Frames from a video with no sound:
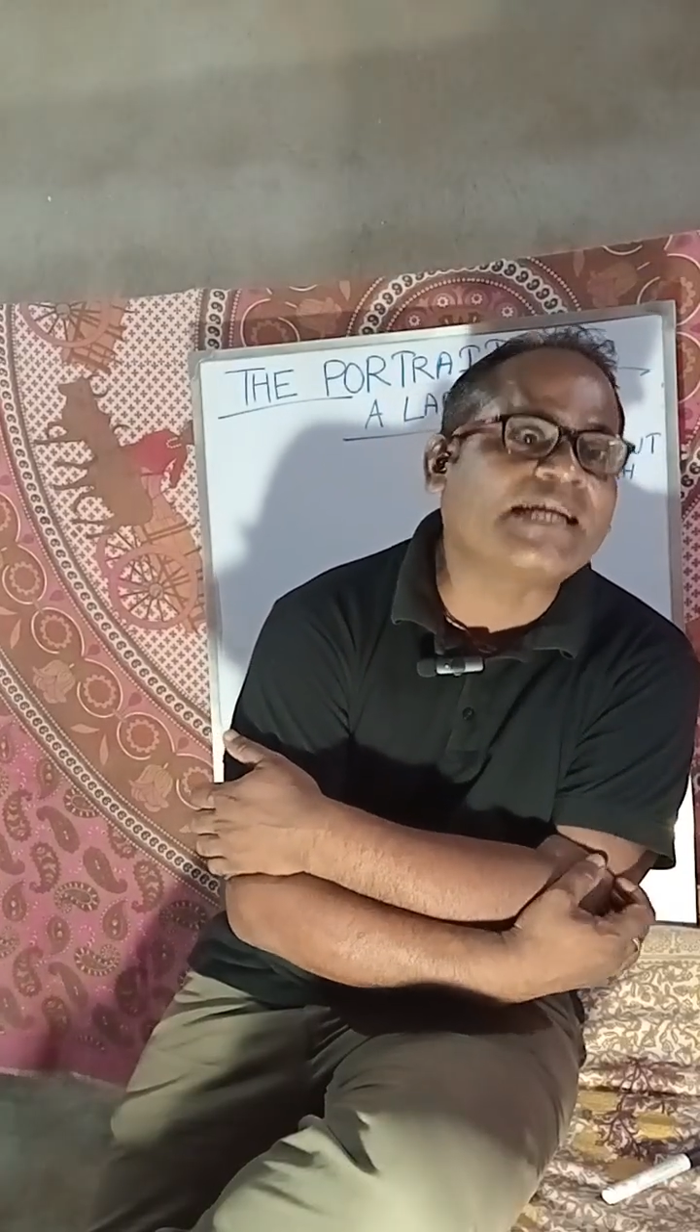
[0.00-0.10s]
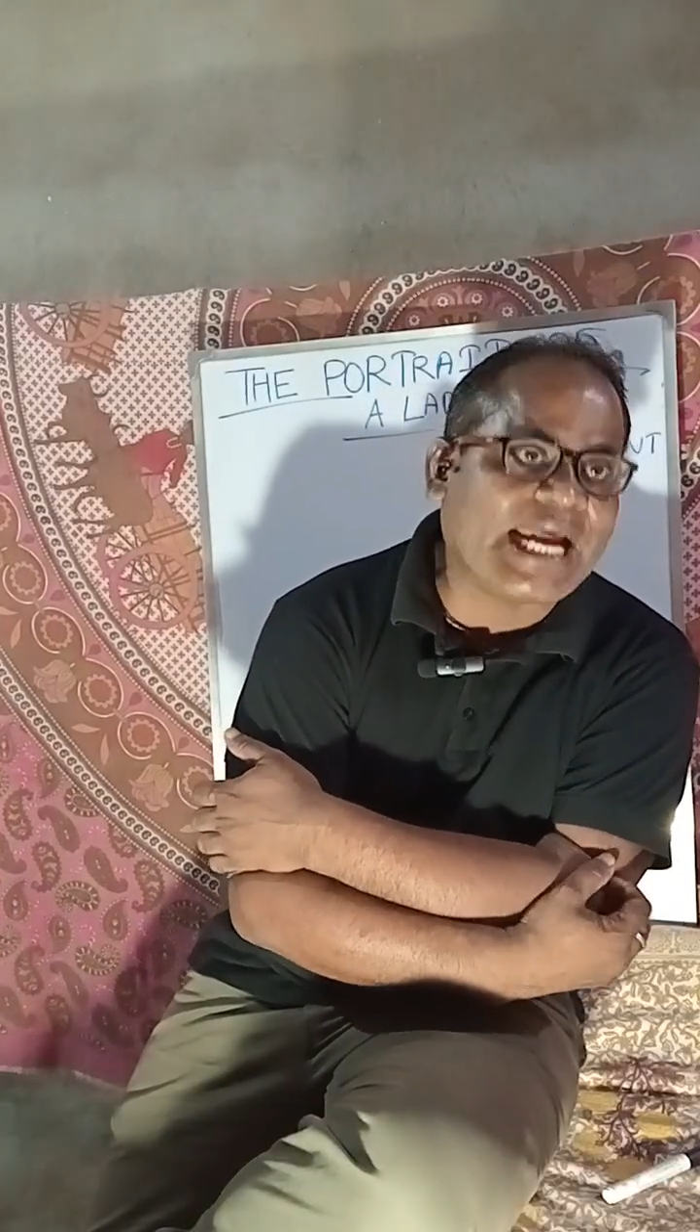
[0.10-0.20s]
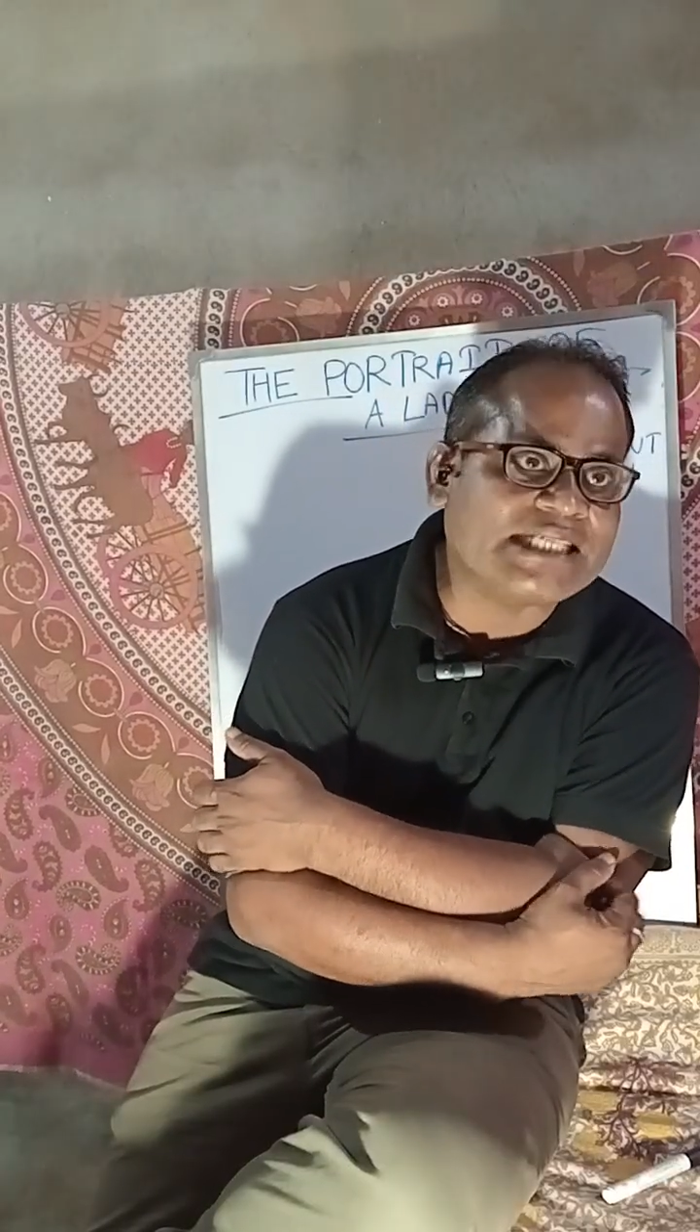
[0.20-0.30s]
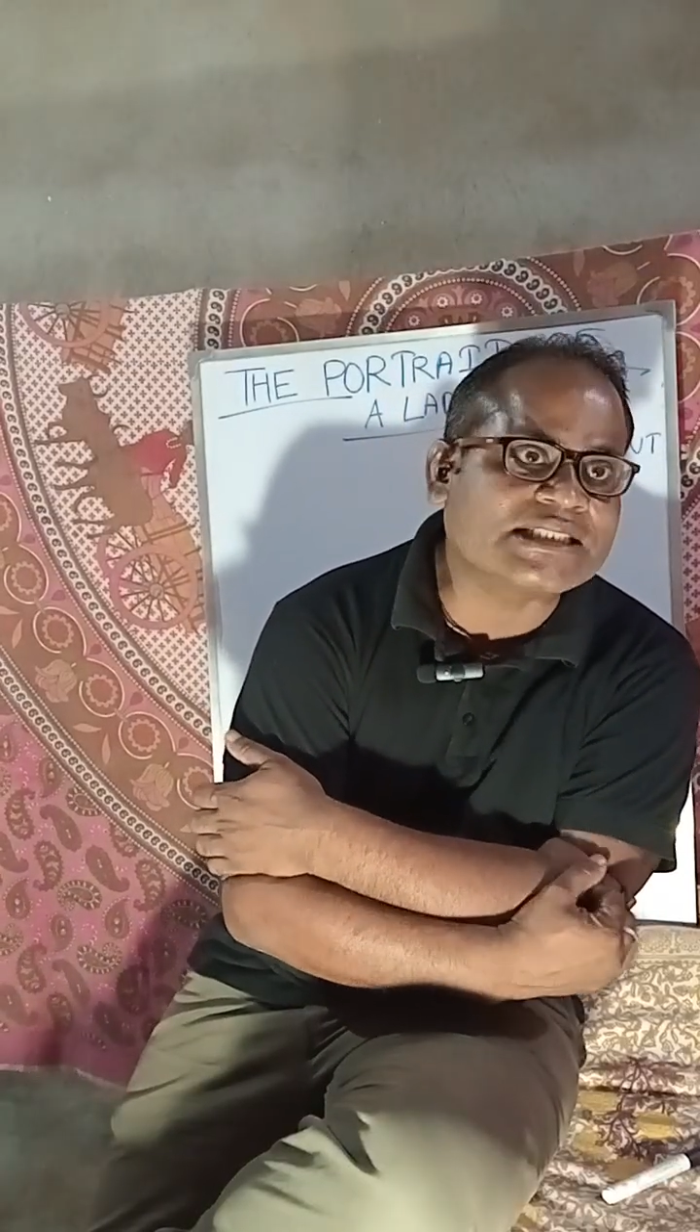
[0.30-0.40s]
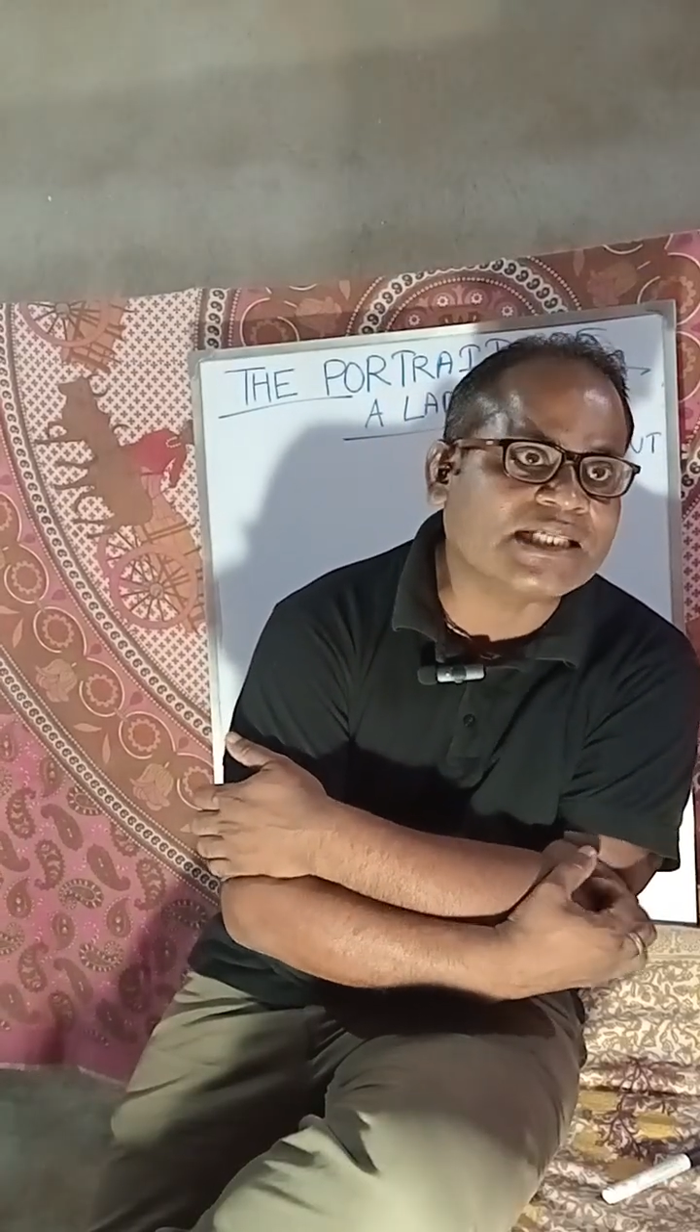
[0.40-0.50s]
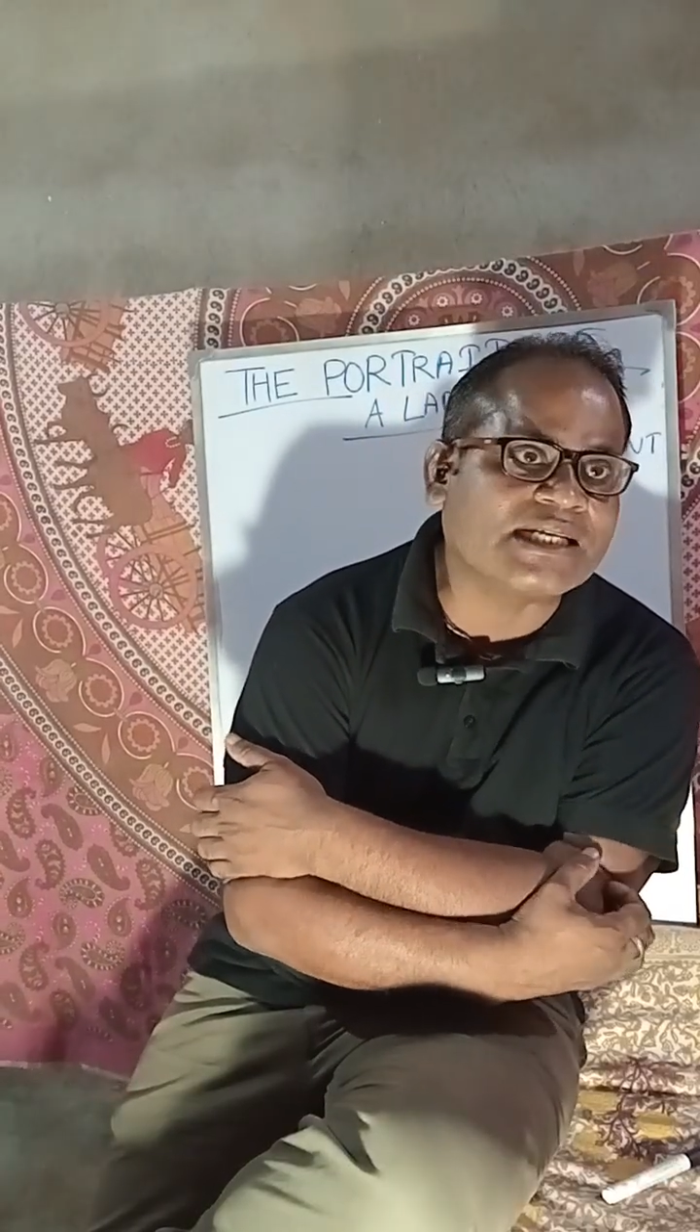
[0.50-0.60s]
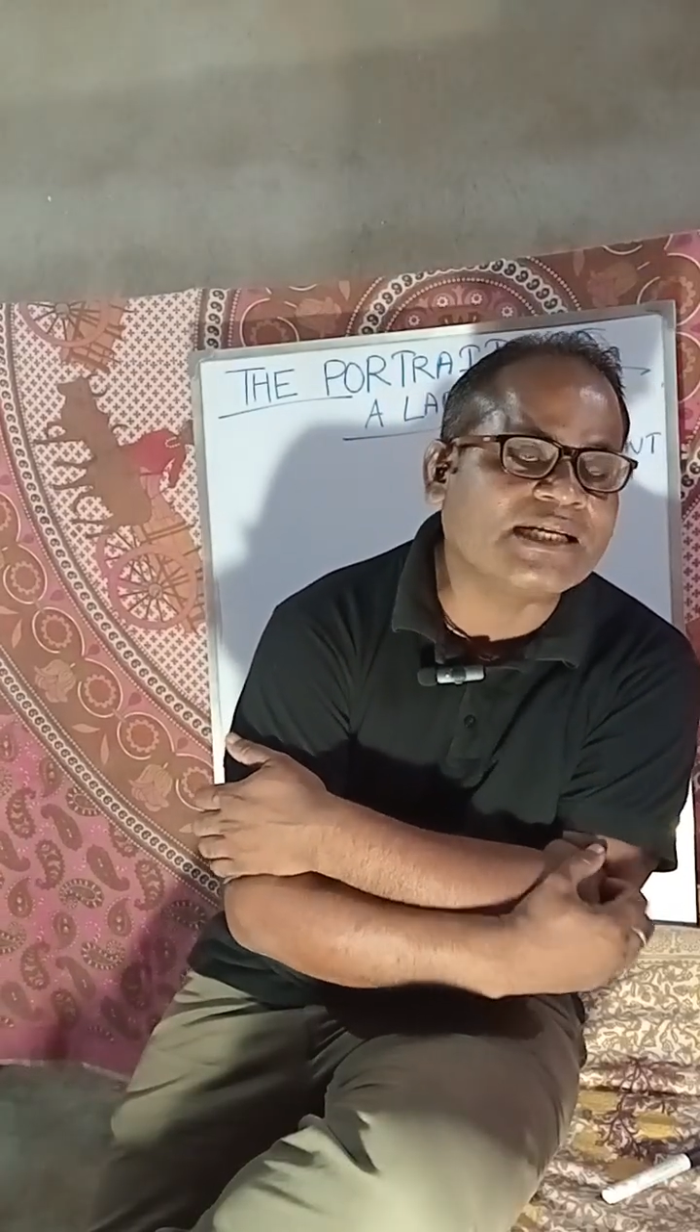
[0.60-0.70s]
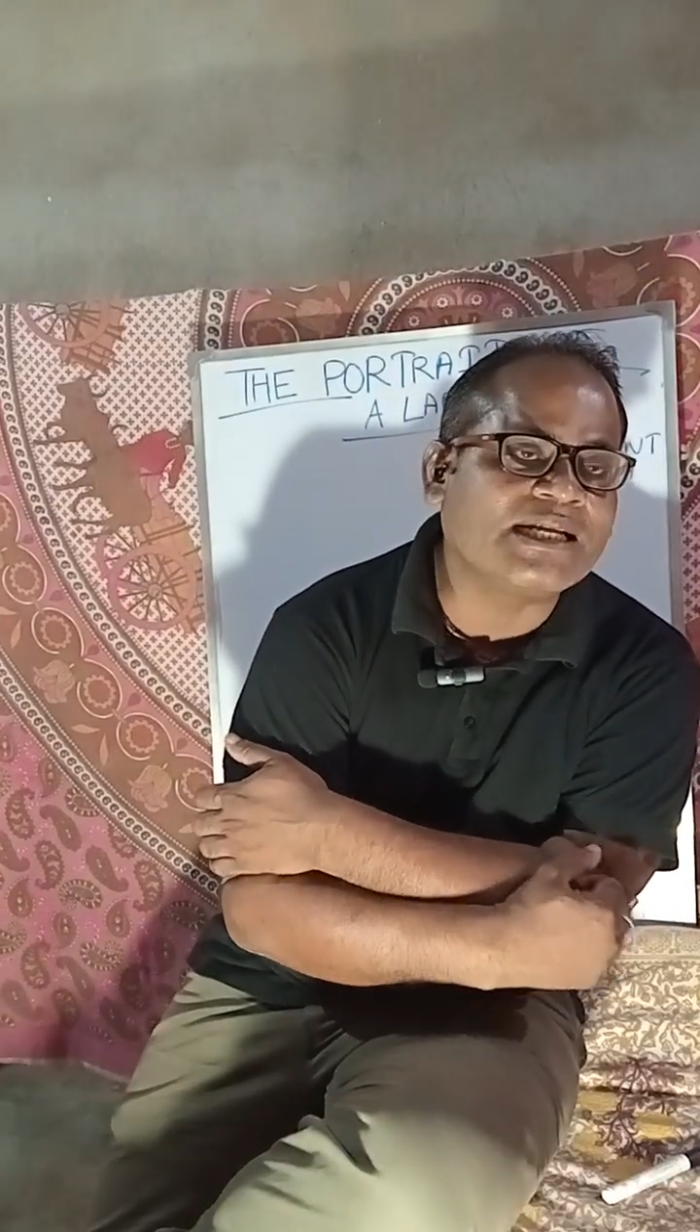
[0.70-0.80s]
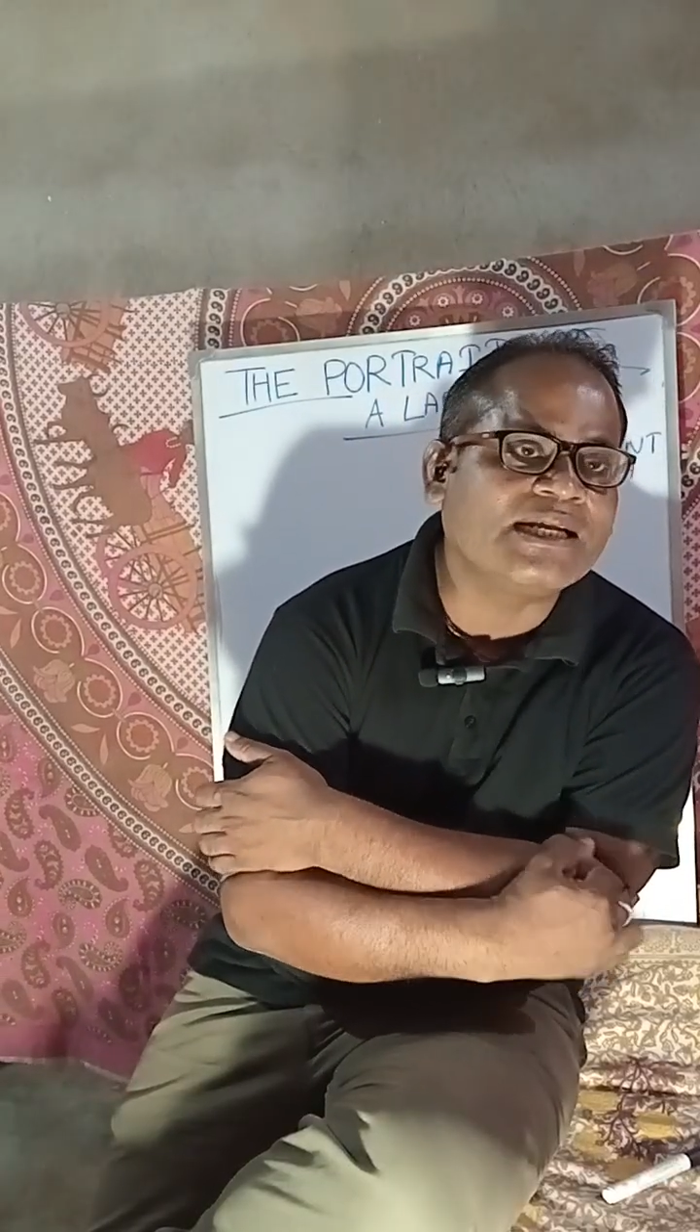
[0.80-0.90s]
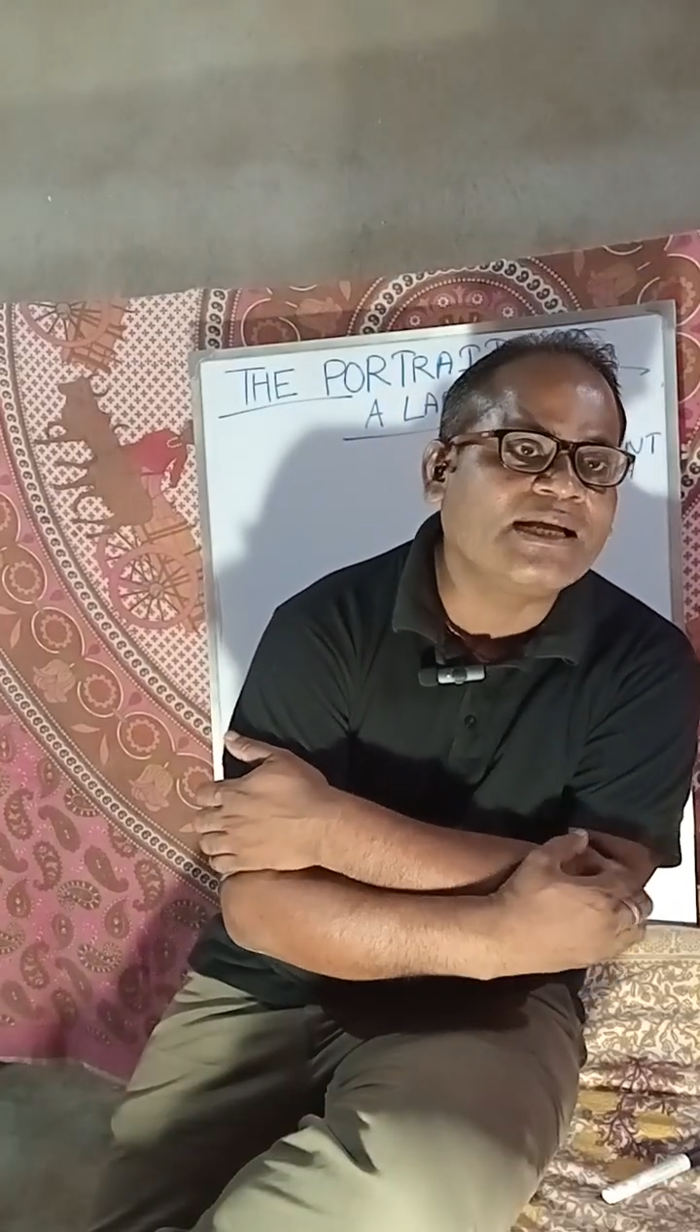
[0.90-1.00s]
grandson,